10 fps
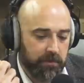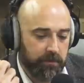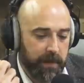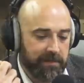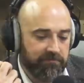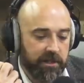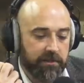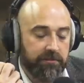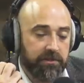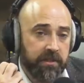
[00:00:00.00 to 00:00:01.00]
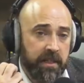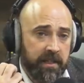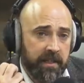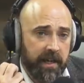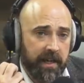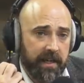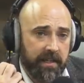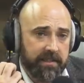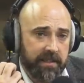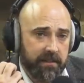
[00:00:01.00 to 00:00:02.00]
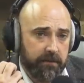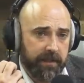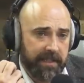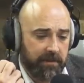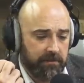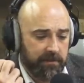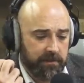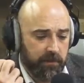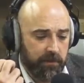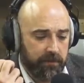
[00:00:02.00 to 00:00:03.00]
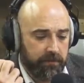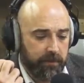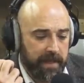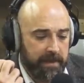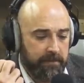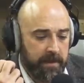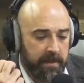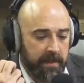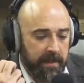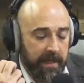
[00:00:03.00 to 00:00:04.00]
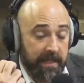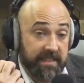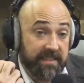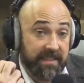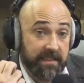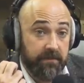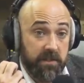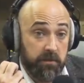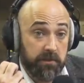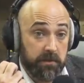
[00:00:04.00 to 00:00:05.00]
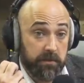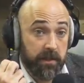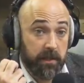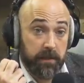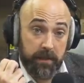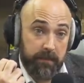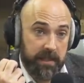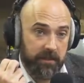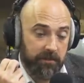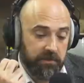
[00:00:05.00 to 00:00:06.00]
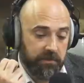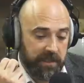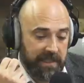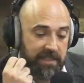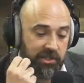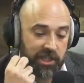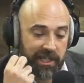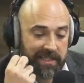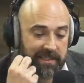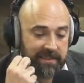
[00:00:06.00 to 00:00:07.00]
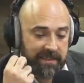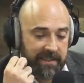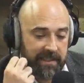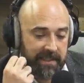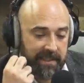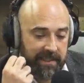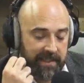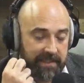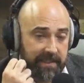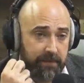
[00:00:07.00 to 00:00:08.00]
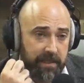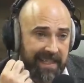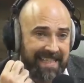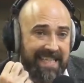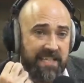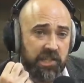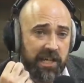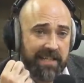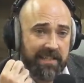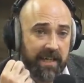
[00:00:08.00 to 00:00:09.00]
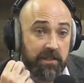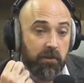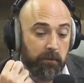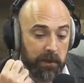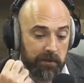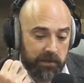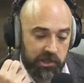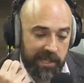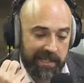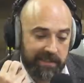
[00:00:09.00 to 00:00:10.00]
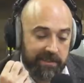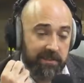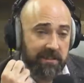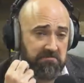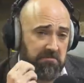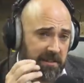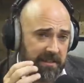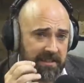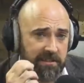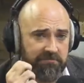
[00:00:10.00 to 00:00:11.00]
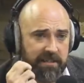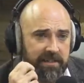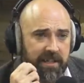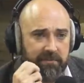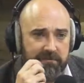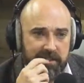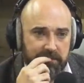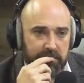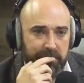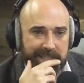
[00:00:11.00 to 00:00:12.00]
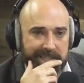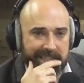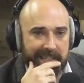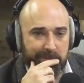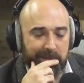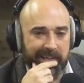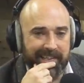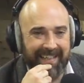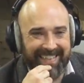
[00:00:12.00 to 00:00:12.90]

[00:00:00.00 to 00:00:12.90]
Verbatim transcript: called Ben Rose, uh, so you can find out lots more from him and decide if you want to put a Thumby on your keychain. Uh, and that's definitely keychain and not blockchain. So that, that's re- another reason for me to celebrate.